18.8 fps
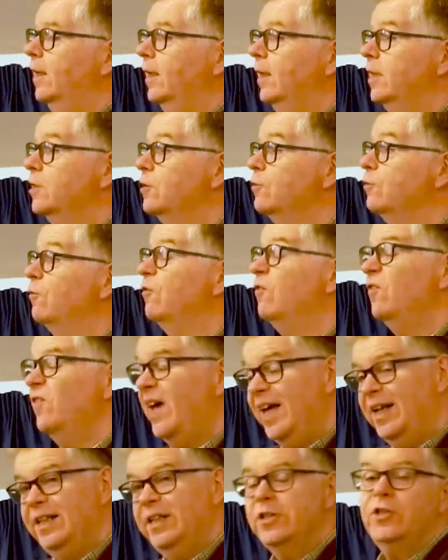is
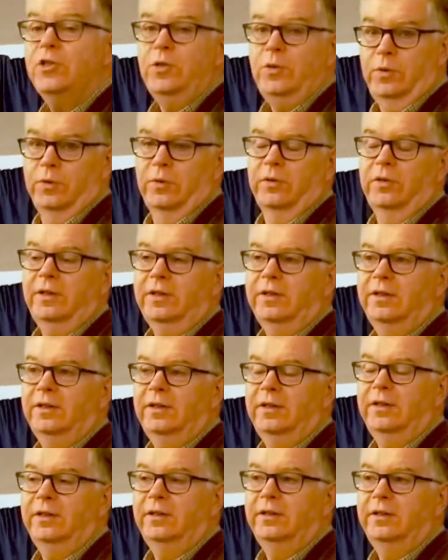fairly soon
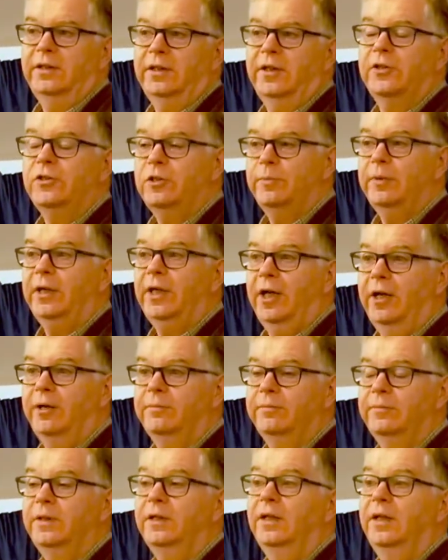going to
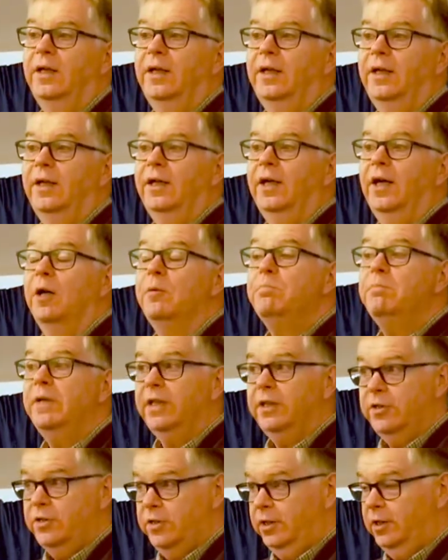become a
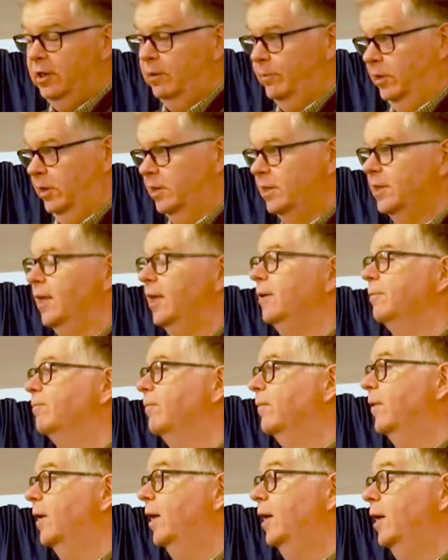mixed community
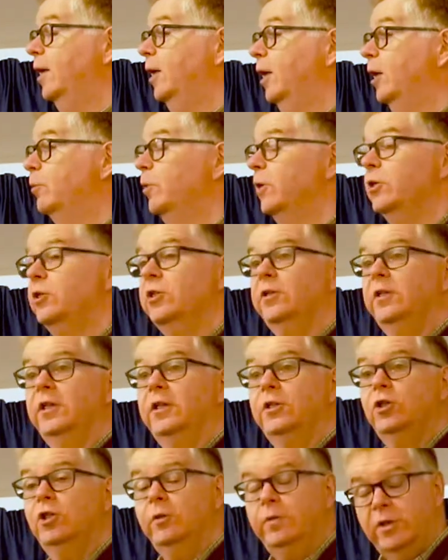in which the
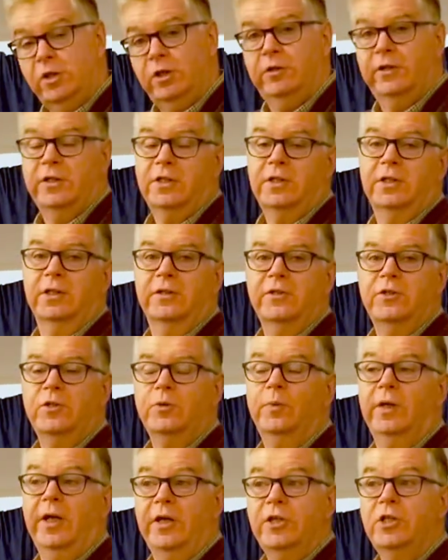Jewish
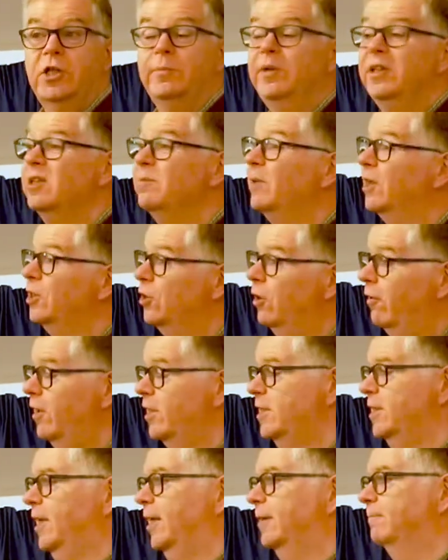Christians will actually be the
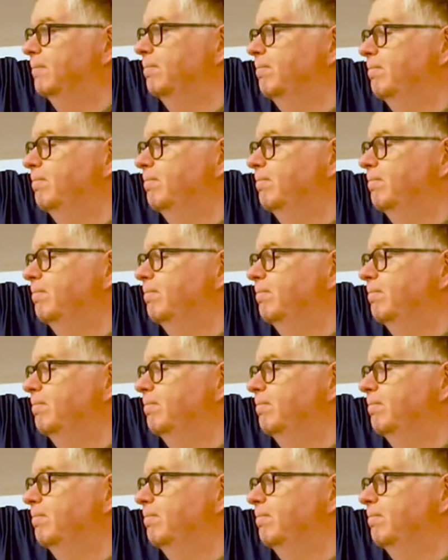minority.